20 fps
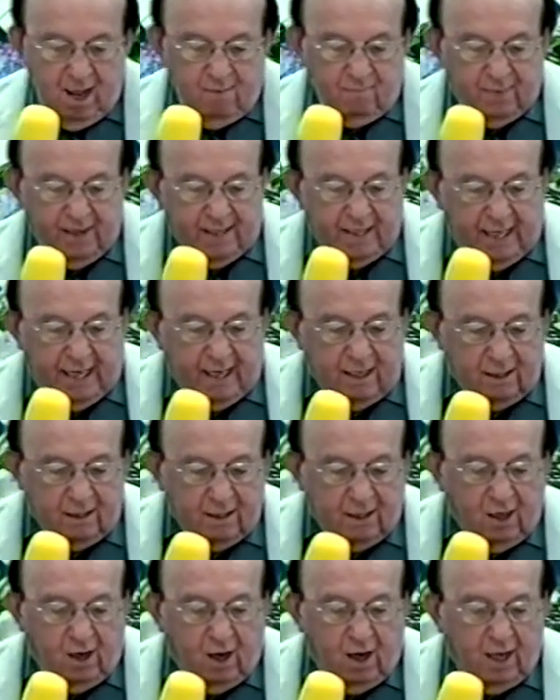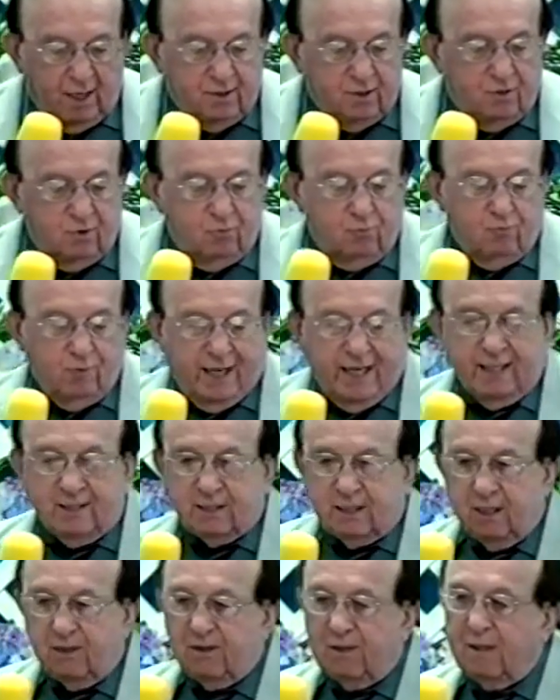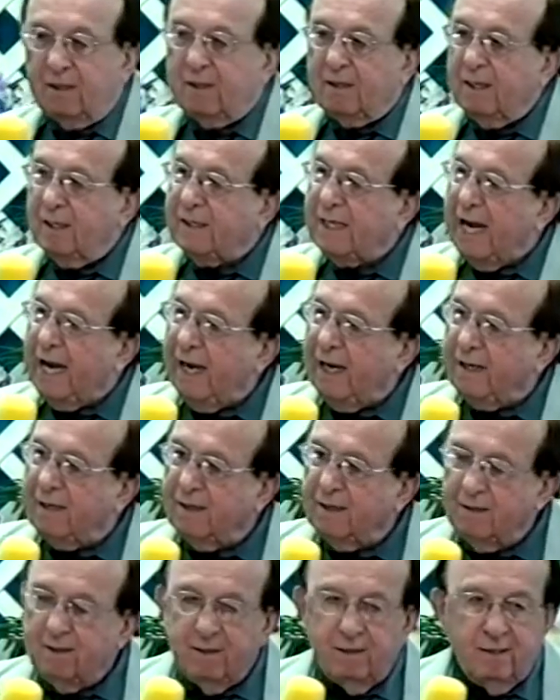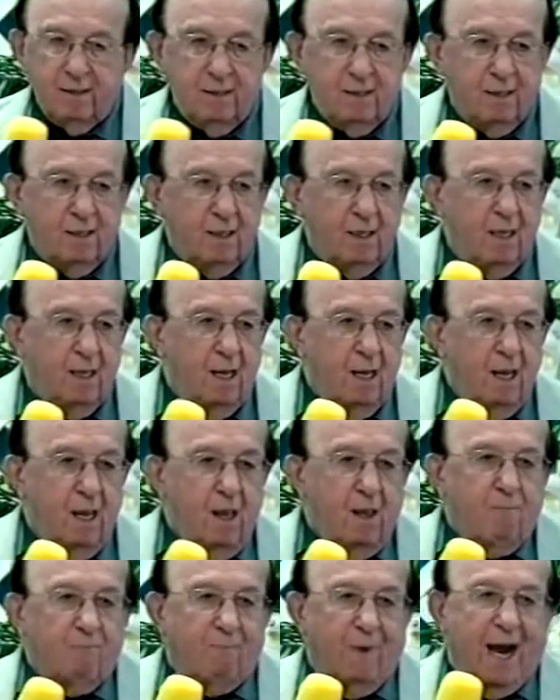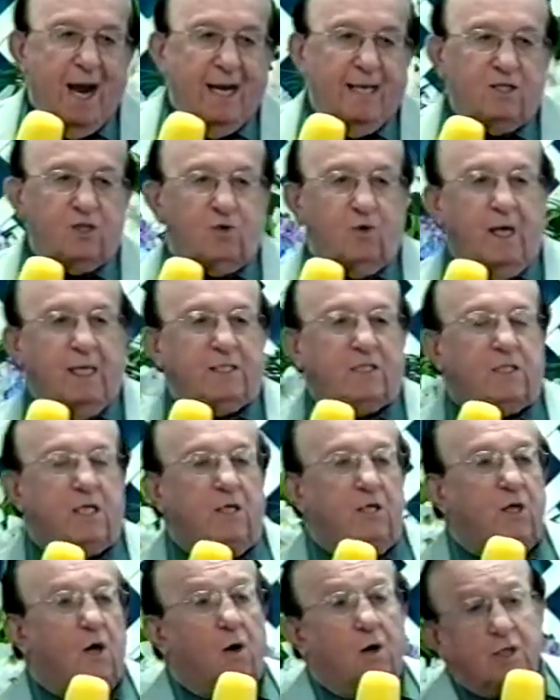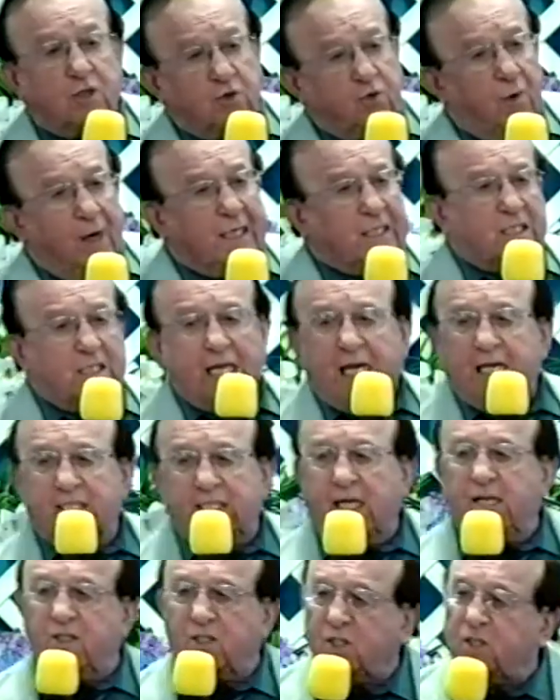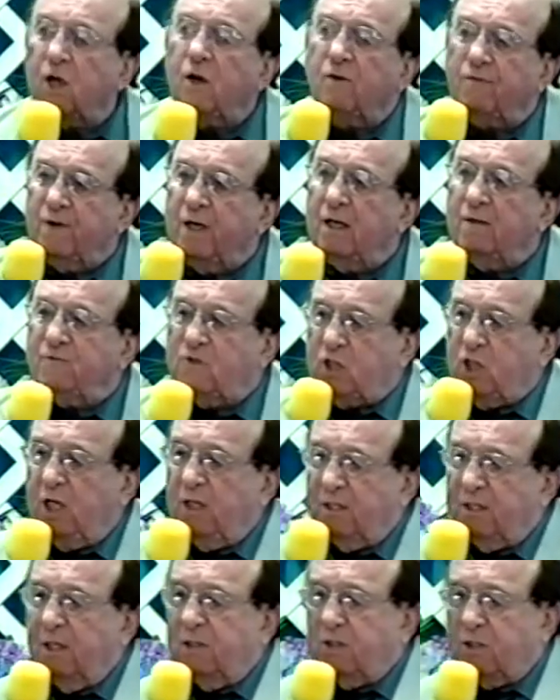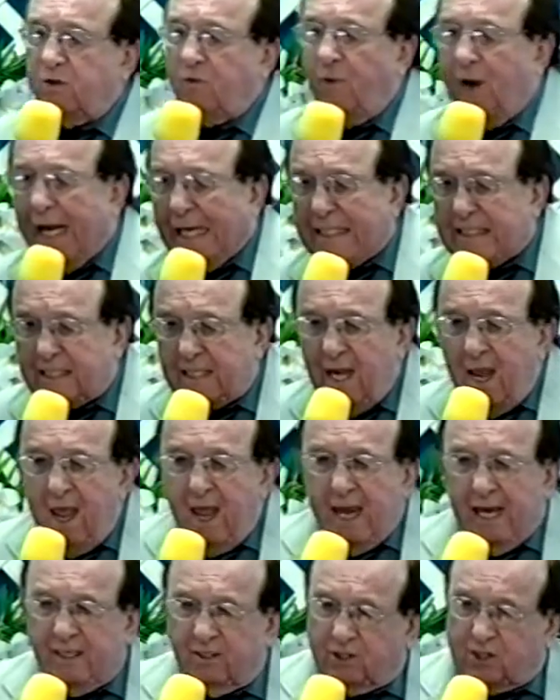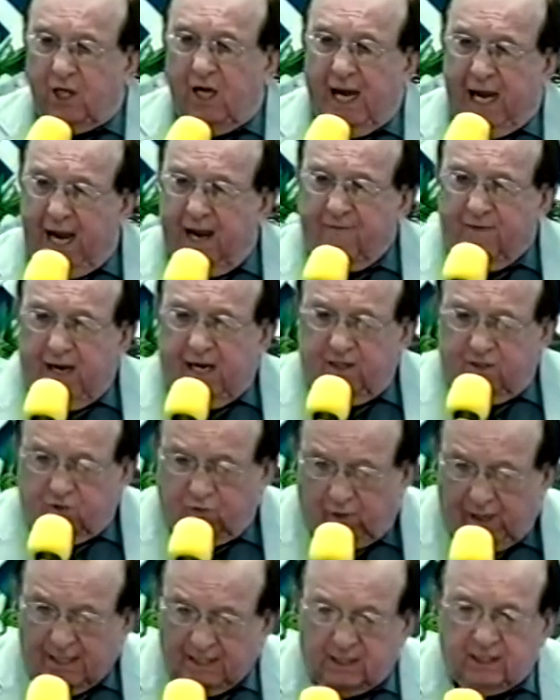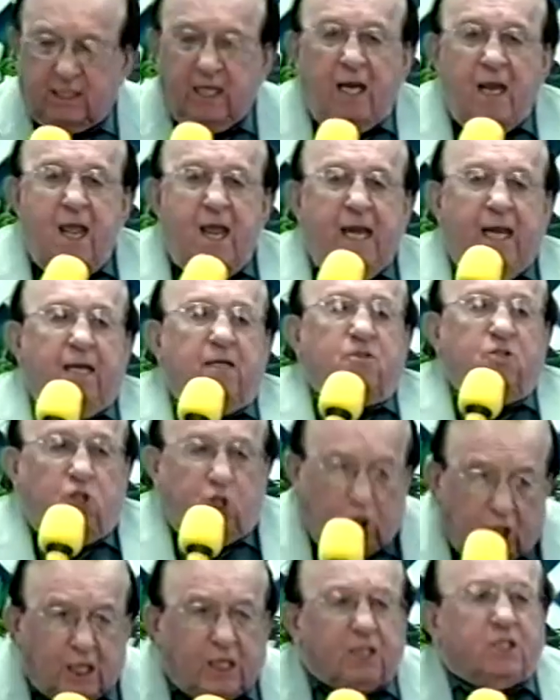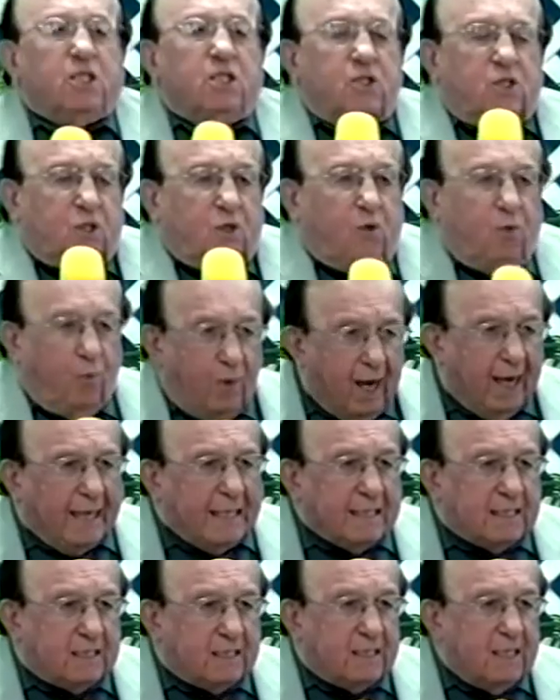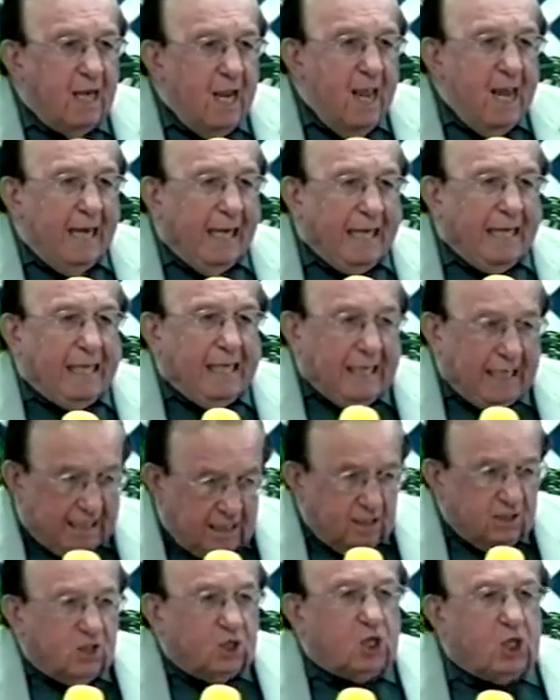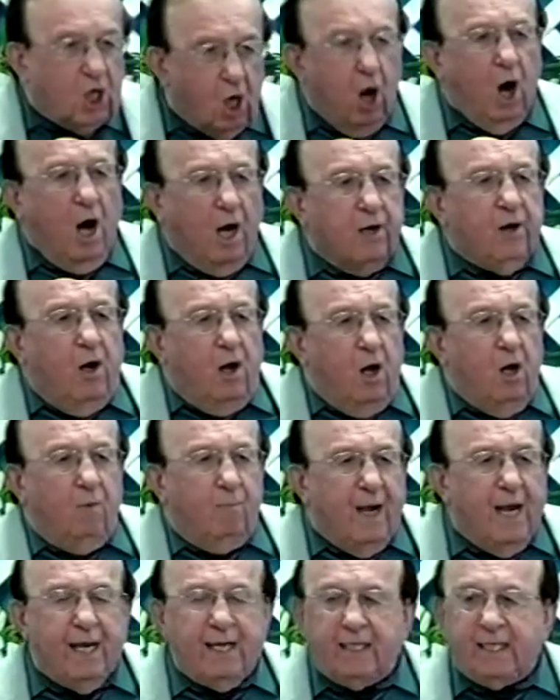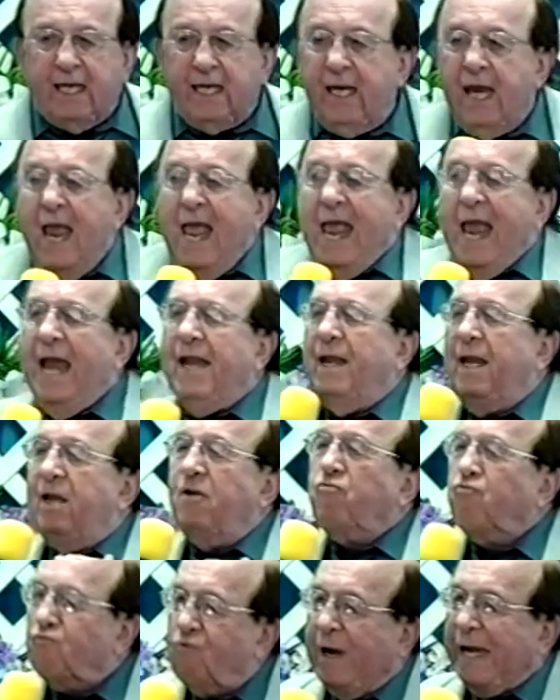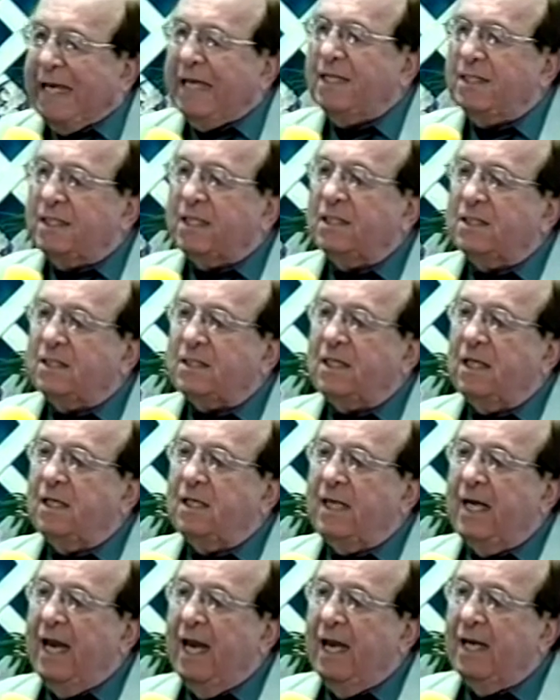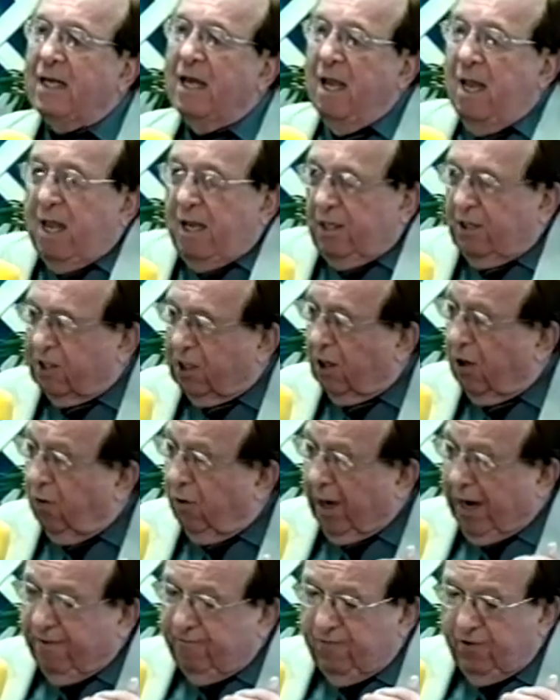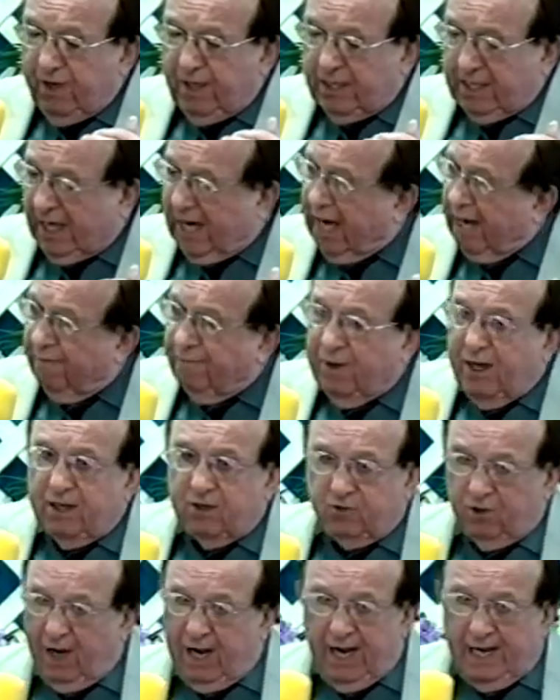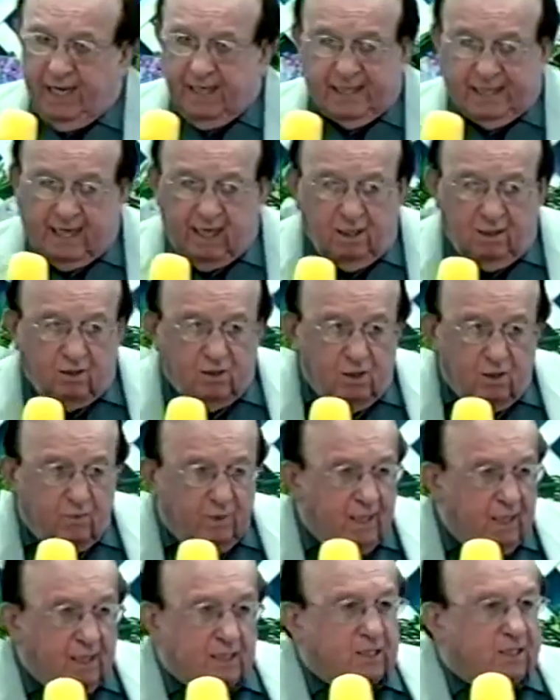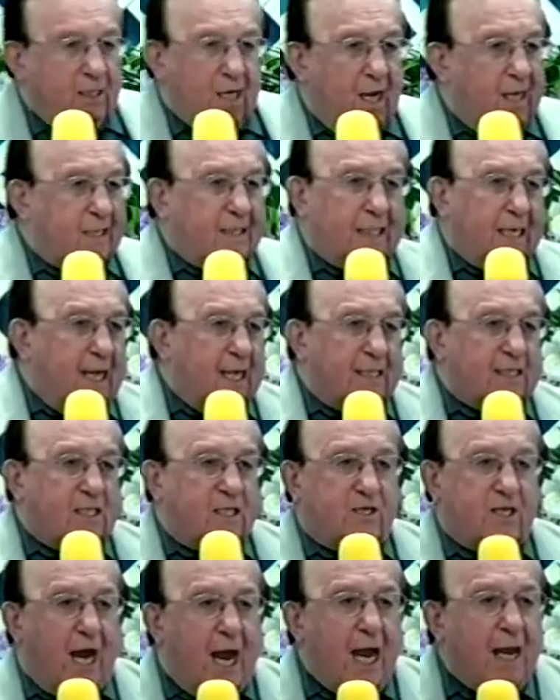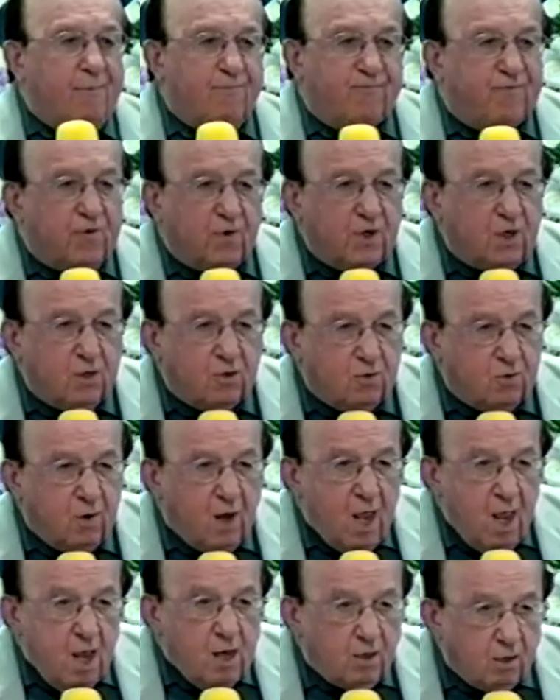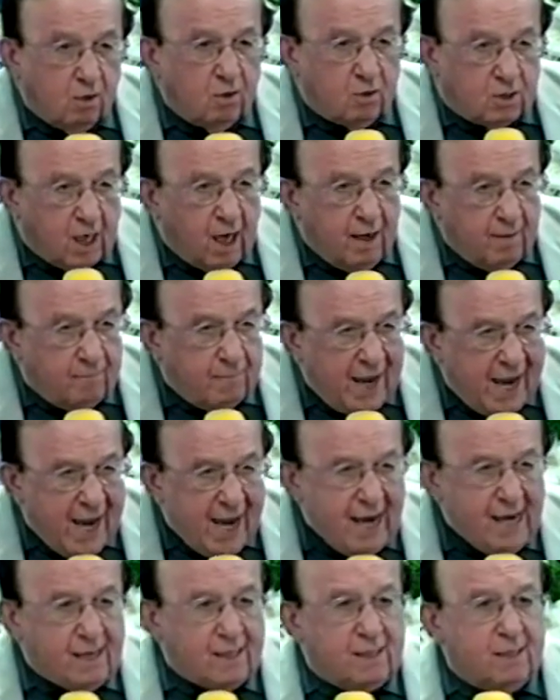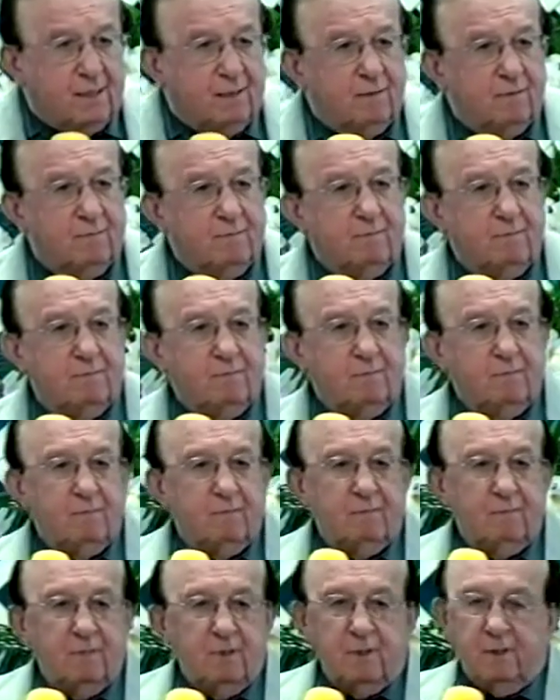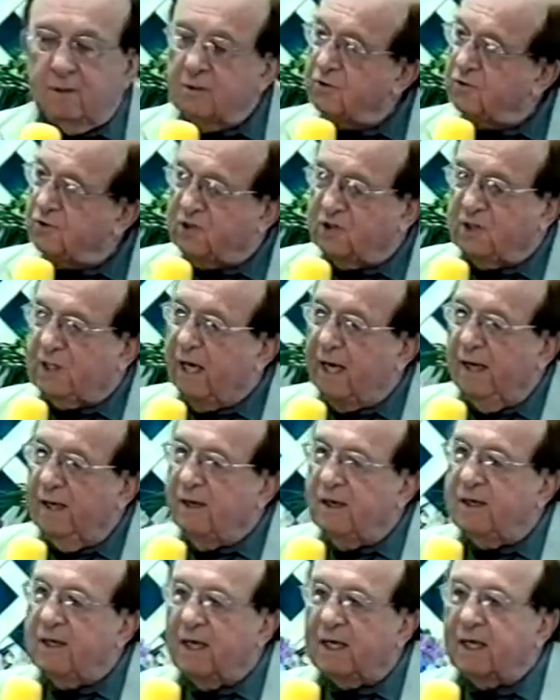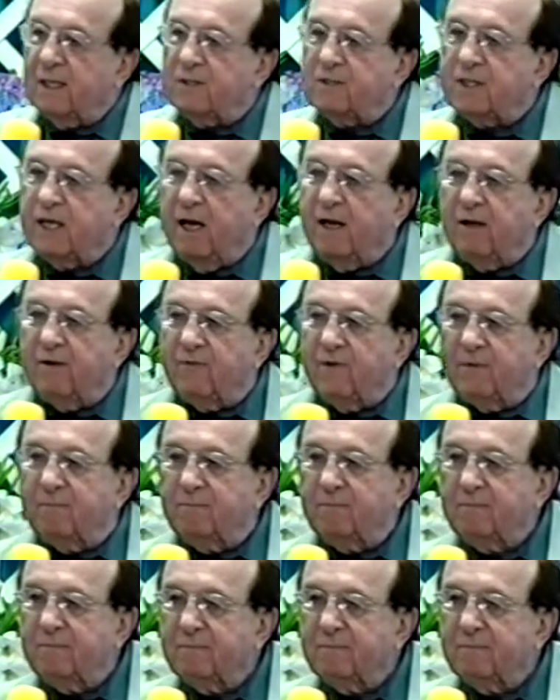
but in God who raiseth the dead. My trust and your trust as a servant of Jesus Christ is to have our trust in Jesus Christ. He is God Almighty and He raises the dead. So every time they try to kill you and it's not God's time for you, you'll come back. You'll scare the dickens out of them.